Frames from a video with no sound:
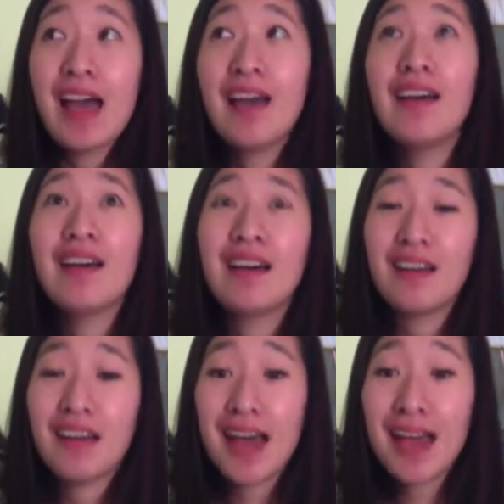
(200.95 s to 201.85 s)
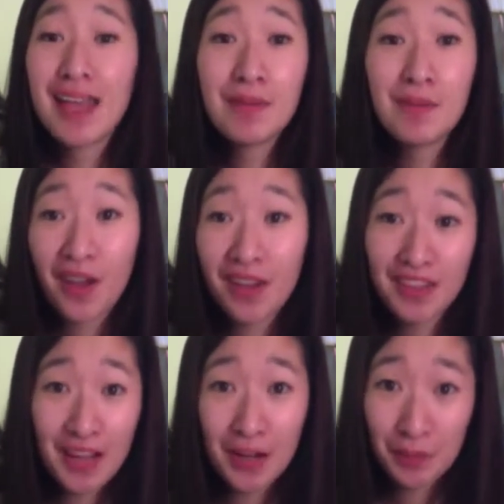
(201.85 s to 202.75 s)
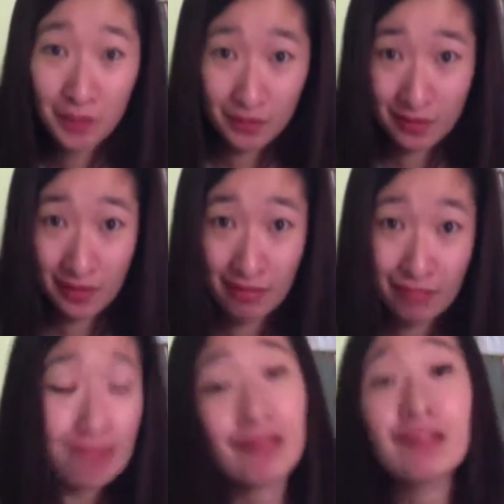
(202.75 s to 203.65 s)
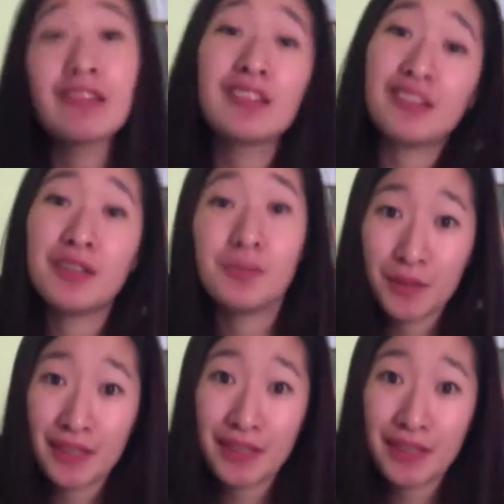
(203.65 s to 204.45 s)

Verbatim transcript: Ugh, I am not the kind of person that is gonna put